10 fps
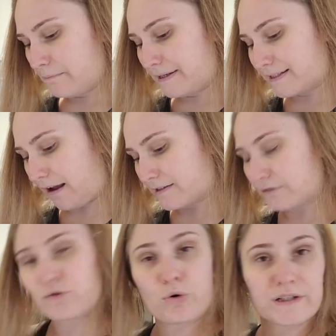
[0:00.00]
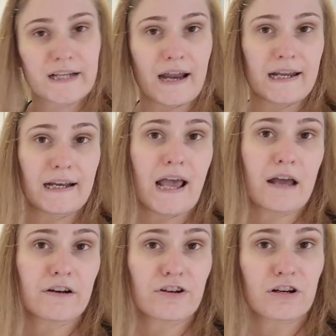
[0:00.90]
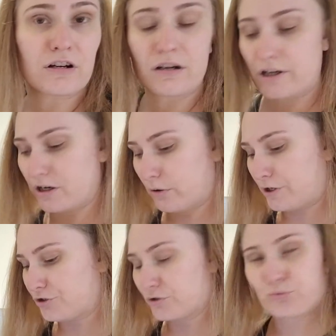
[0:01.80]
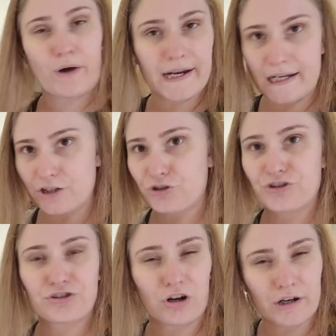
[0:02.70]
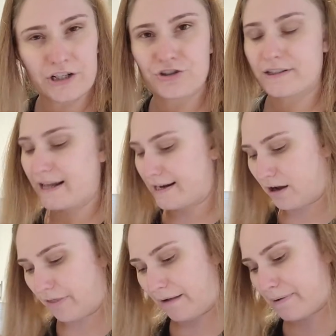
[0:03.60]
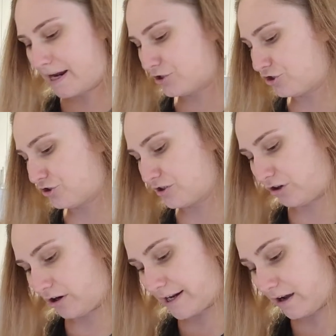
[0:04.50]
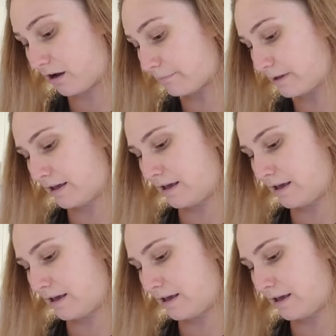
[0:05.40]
Besides, of course, getting an editor, you know, and just writing, just starting, just getting on that page and just starting up,